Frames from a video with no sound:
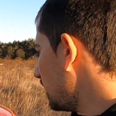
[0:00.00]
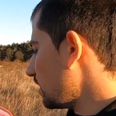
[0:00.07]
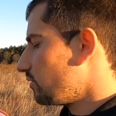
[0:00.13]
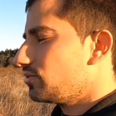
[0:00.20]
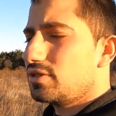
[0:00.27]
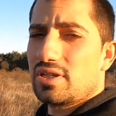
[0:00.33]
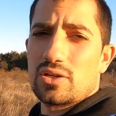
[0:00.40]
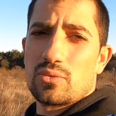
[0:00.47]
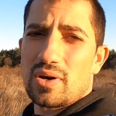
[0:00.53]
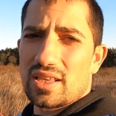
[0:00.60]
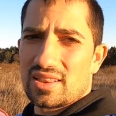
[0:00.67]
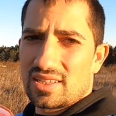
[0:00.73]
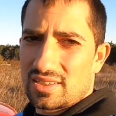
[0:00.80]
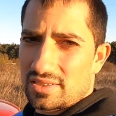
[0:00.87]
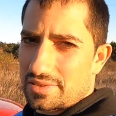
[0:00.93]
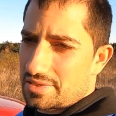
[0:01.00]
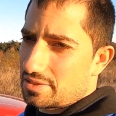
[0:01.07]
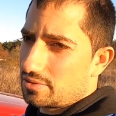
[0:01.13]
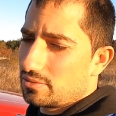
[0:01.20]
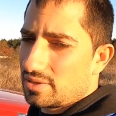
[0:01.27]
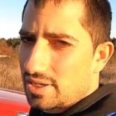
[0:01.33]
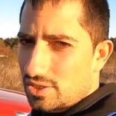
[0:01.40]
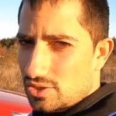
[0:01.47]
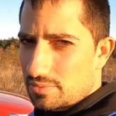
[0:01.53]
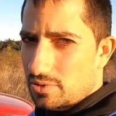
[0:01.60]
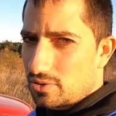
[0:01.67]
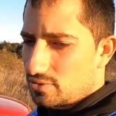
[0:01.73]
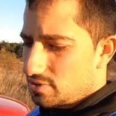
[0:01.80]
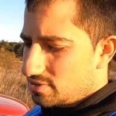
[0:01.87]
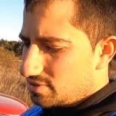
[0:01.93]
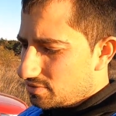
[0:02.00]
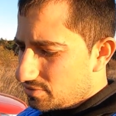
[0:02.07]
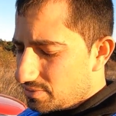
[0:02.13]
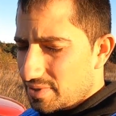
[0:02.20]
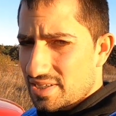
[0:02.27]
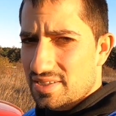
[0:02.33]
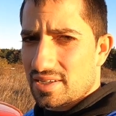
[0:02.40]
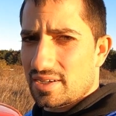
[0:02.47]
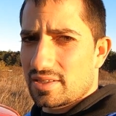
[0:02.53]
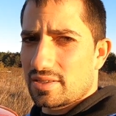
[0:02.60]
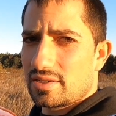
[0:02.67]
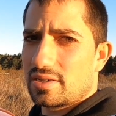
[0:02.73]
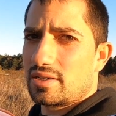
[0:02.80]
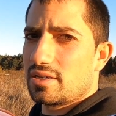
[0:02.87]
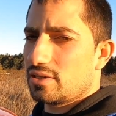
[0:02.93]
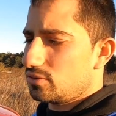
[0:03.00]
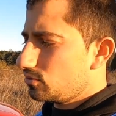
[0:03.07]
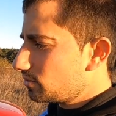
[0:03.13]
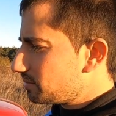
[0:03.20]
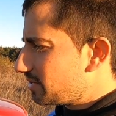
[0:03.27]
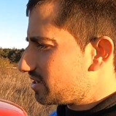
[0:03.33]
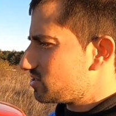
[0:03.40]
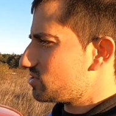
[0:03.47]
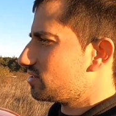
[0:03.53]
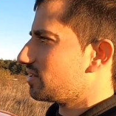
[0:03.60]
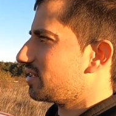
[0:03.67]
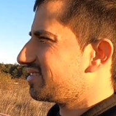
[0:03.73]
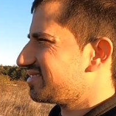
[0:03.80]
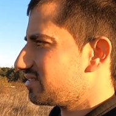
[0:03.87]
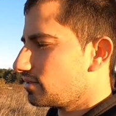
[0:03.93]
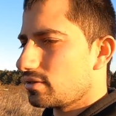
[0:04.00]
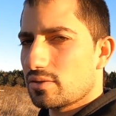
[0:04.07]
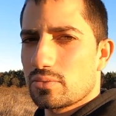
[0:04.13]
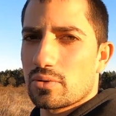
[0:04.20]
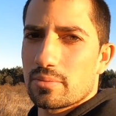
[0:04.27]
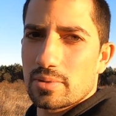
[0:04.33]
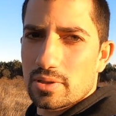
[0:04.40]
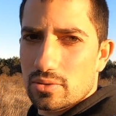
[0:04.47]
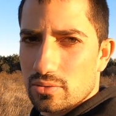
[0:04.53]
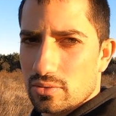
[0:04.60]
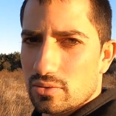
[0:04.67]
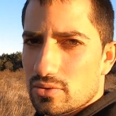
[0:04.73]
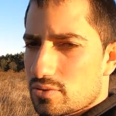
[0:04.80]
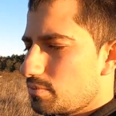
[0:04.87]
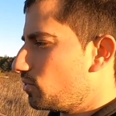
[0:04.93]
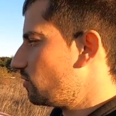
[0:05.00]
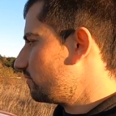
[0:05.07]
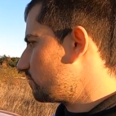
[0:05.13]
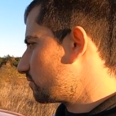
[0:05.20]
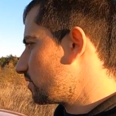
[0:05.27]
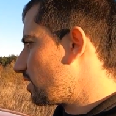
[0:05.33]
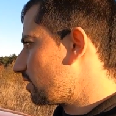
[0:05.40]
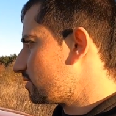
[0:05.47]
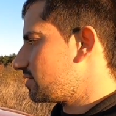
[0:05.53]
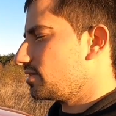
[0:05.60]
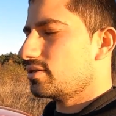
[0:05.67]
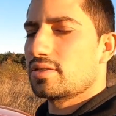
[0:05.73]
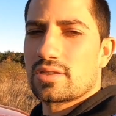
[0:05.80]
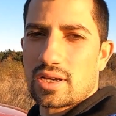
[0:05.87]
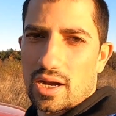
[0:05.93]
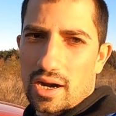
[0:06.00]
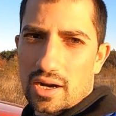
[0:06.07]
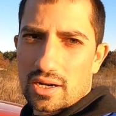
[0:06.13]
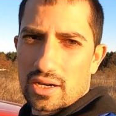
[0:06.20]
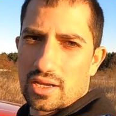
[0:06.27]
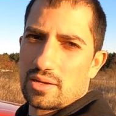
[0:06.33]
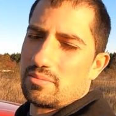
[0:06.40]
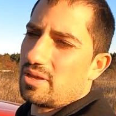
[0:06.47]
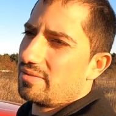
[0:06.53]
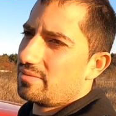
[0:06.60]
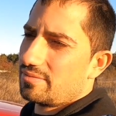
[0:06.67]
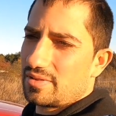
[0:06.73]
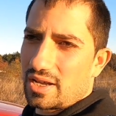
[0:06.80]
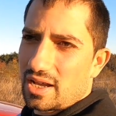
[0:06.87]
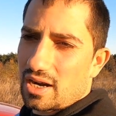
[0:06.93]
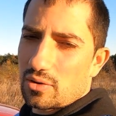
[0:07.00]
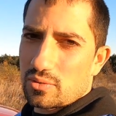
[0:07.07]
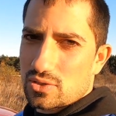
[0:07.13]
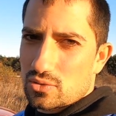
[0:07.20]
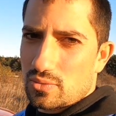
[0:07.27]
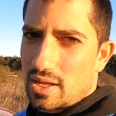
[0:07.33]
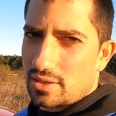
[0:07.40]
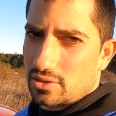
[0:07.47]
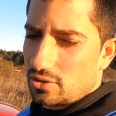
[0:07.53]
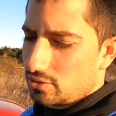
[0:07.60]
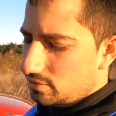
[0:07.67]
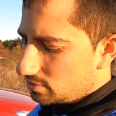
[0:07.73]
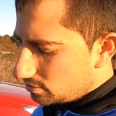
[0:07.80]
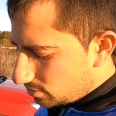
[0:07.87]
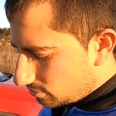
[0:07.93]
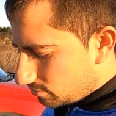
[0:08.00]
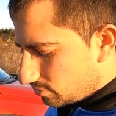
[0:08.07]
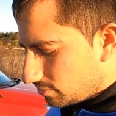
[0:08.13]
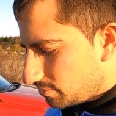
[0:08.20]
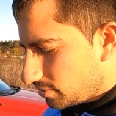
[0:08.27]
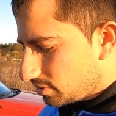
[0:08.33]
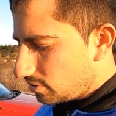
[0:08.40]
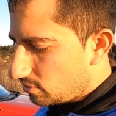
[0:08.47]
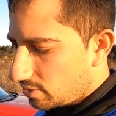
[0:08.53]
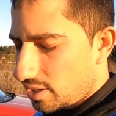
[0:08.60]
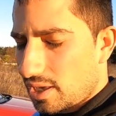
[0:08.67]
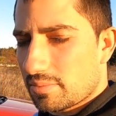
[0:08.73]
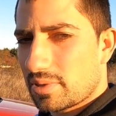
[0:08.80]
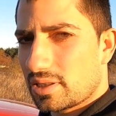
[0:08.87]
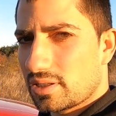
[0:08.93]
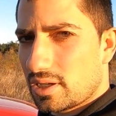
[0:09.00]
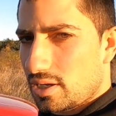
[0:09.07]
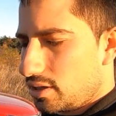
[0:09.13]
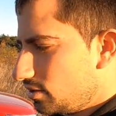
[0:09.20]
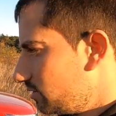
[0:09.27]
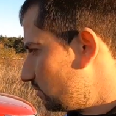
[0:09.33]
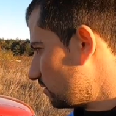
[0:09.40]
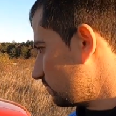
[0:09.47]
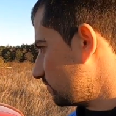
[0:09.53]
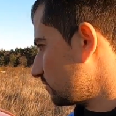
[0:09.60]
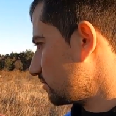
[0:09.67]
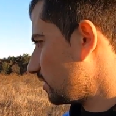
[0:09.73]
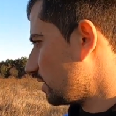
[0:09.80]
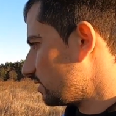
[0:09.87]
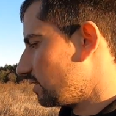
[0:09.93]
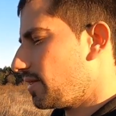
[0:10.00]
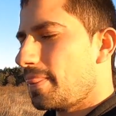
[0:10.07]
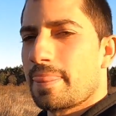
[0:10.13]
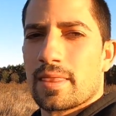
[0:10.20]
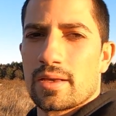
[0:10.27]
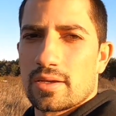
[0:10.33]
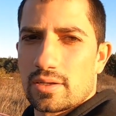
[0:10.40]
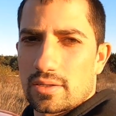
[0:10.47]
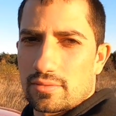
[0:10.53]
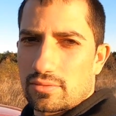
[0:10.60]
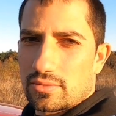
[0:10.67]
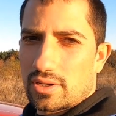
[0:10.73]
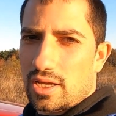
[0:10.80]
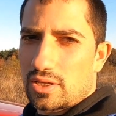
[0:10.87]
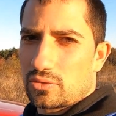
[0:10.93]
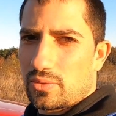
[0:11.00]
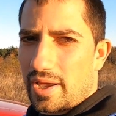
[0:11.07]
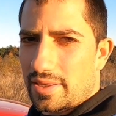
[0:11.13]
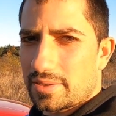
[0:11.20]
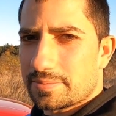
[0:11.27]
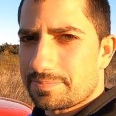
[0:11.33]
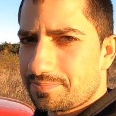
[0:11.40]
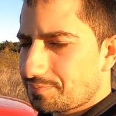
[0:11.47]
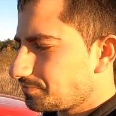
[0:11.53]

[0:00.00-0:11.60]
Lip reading: I don't think 1 liter is a good engine, because it's a 3-cylinder turbo engine and it will be too small for that car. Maybe if the car was 1 ton it would be okay, but not for that weight.